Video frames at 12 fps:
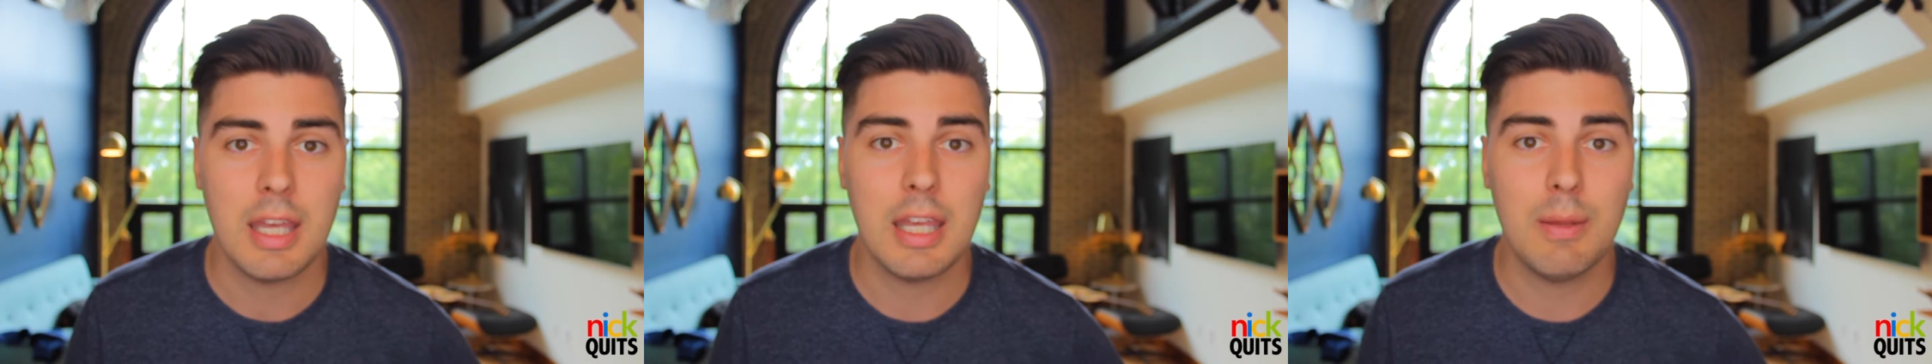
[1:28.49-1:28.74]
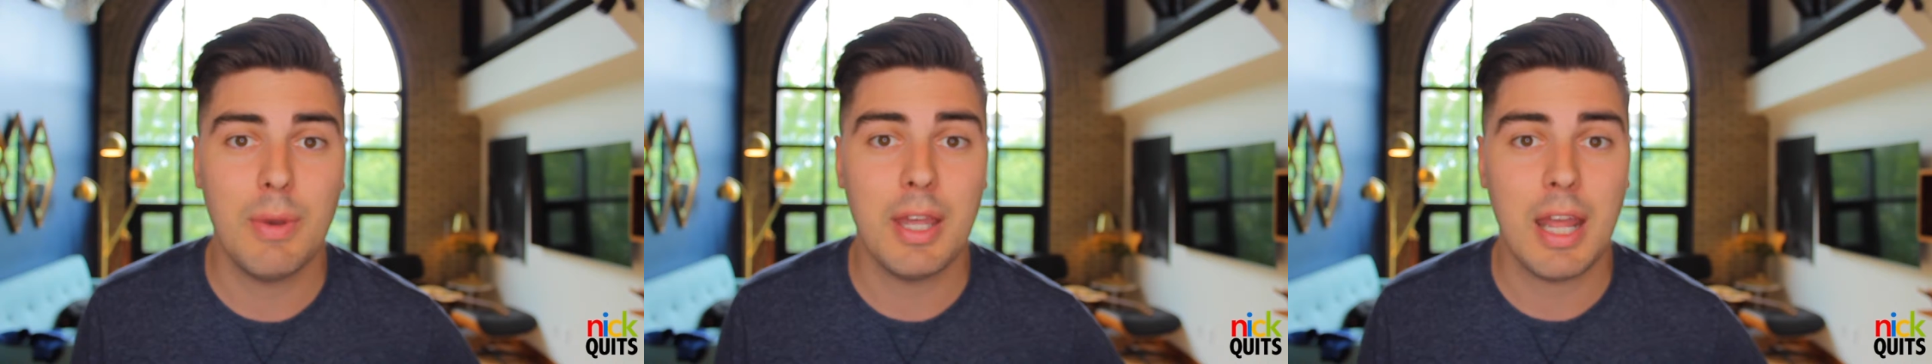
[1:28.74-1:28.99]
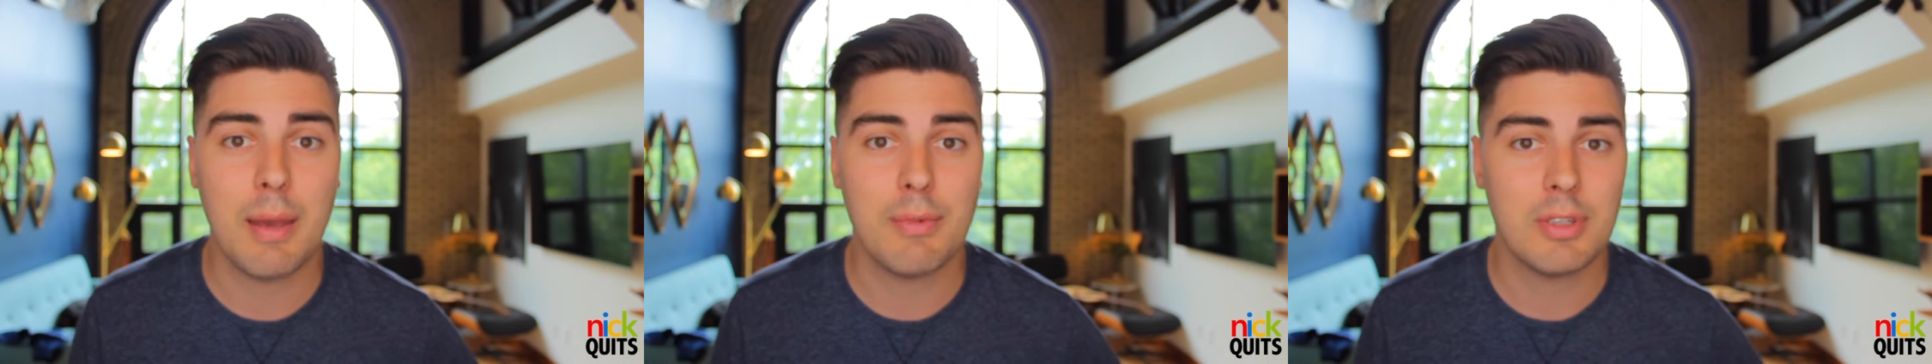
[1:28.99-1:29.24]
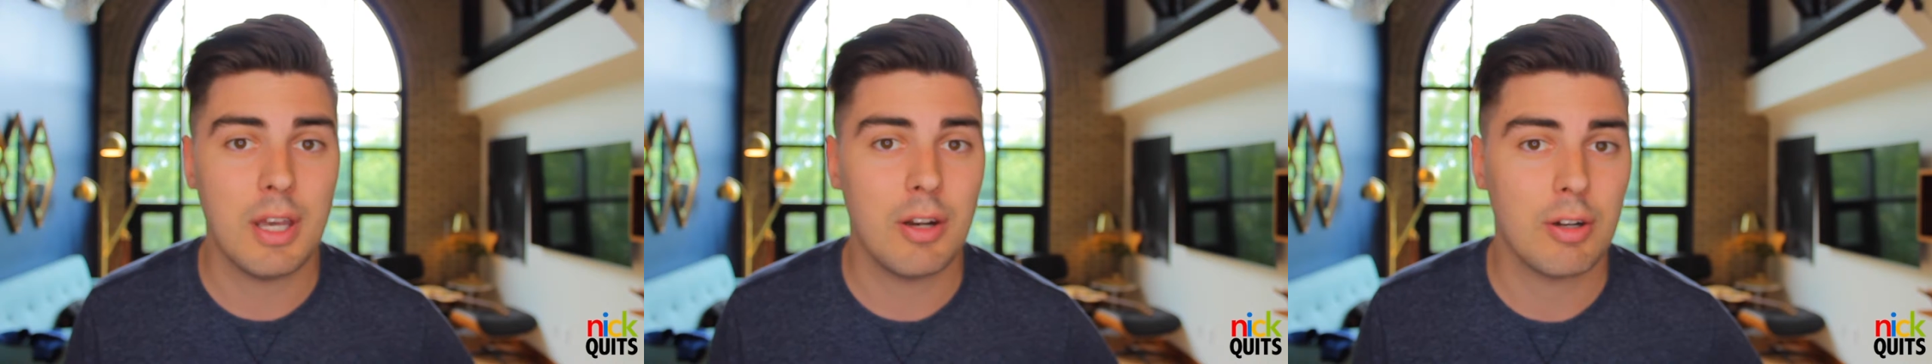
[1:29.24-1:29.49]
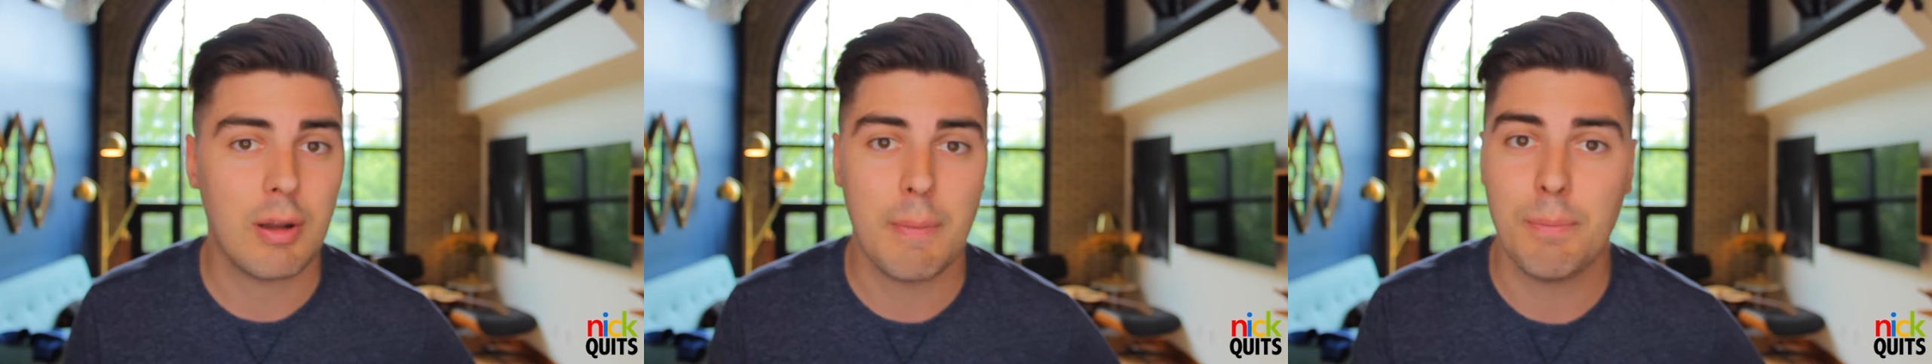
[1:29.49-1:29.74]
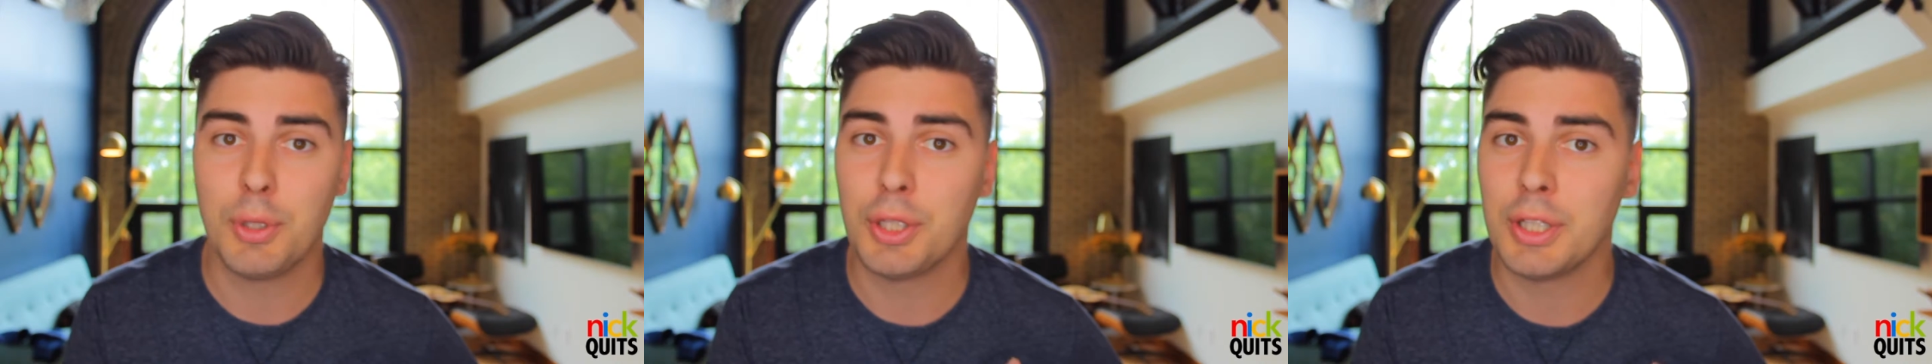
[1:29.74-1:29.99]
eBay and Amazon are
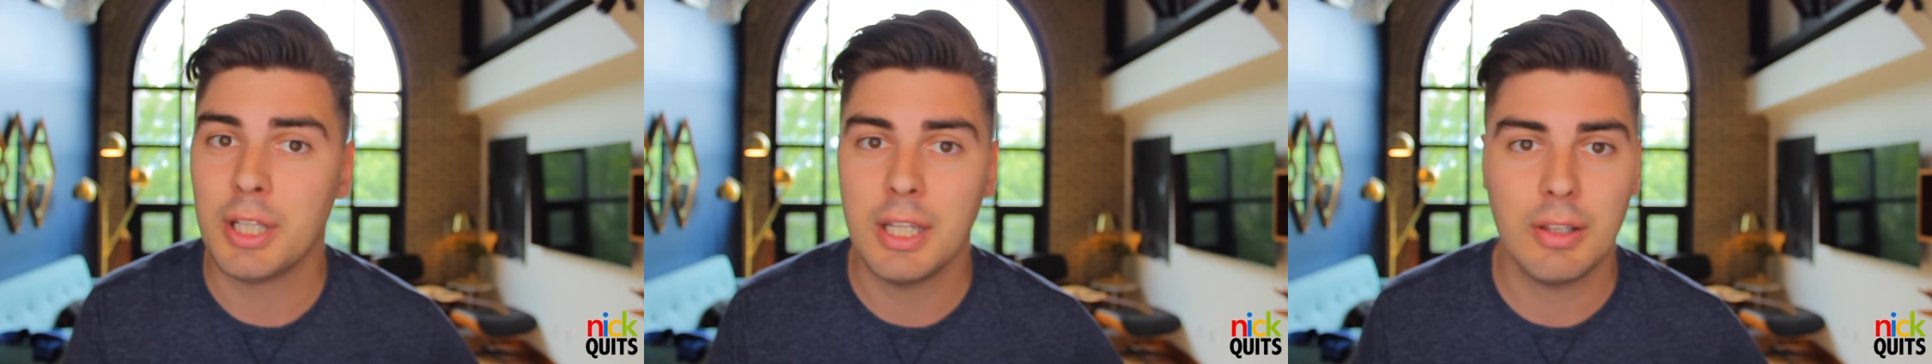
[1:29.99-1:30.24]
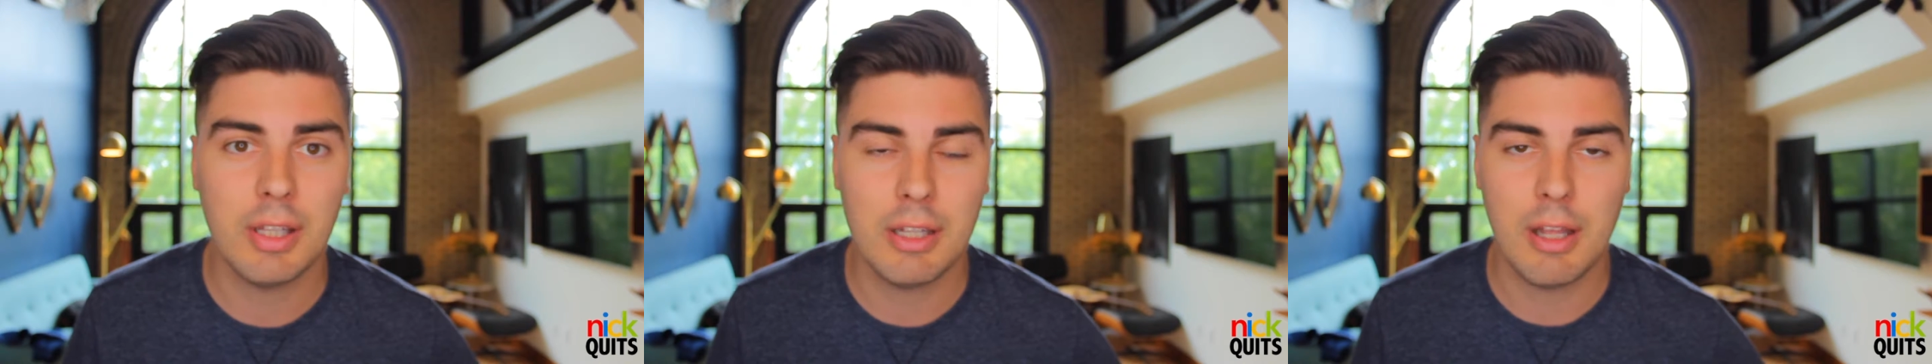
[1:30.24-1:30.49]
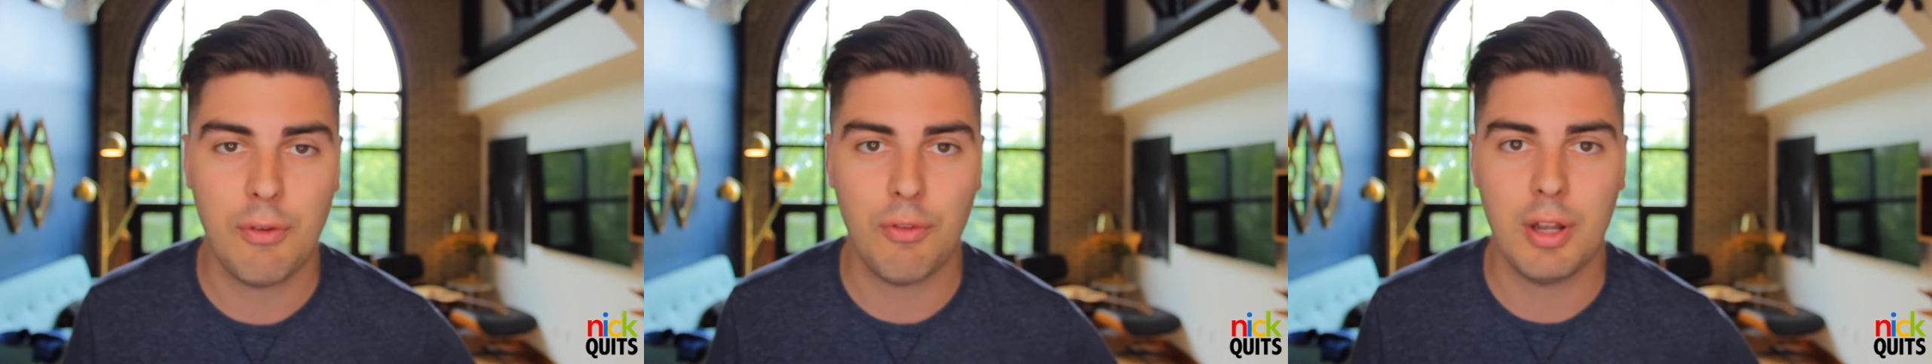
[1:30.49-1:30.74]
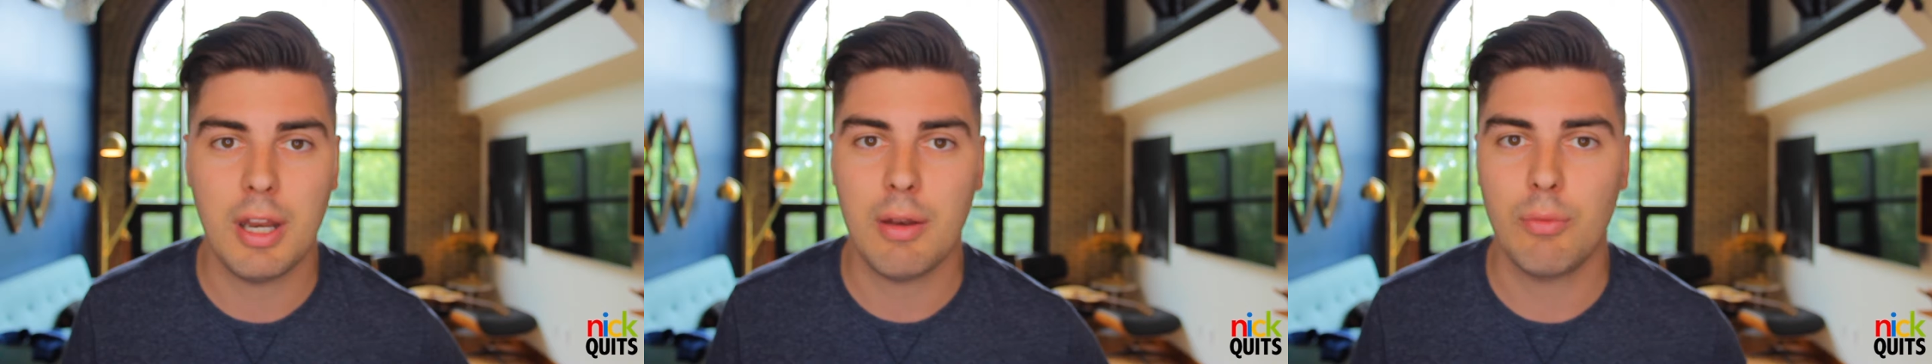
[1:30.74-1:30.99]
completely different,